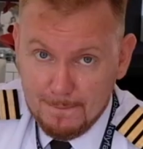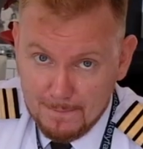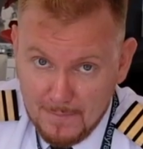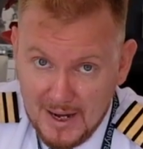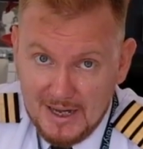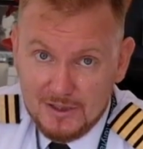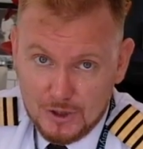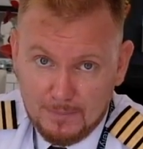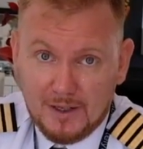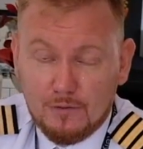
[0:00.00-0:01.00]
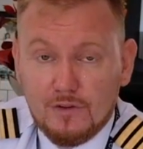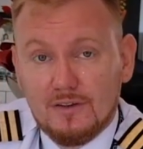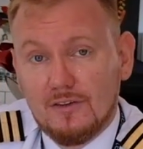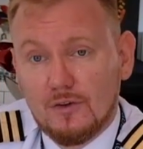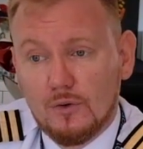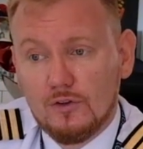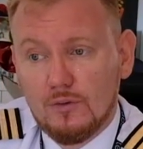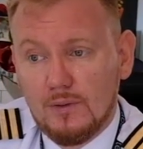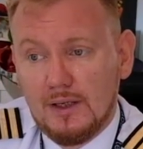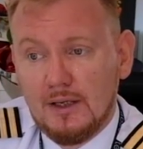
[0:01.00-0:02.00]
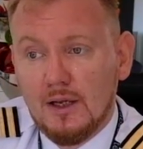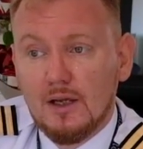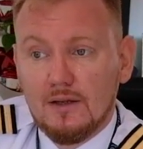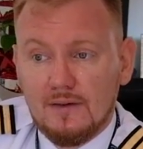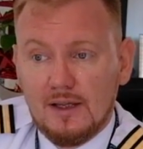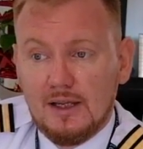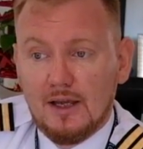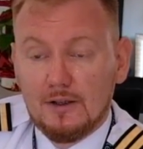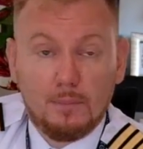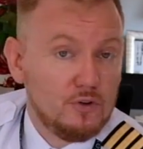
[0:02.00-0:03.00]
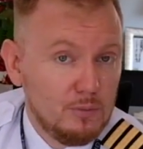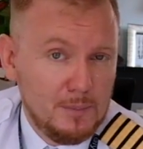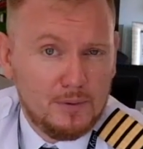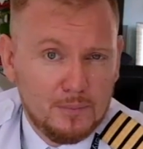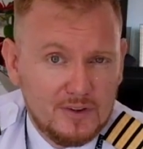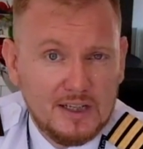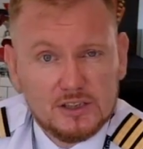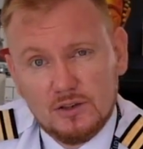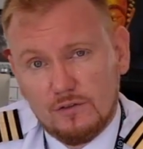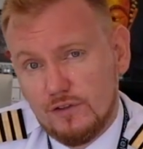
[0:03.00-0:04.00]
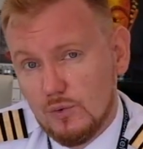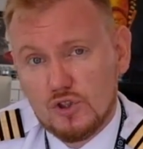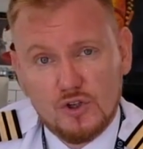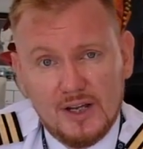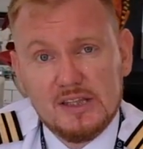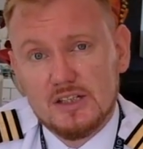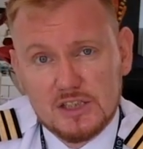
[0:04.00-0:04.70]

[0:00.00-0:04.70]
major benefit is going to be the, uh, the possible implementation of future engine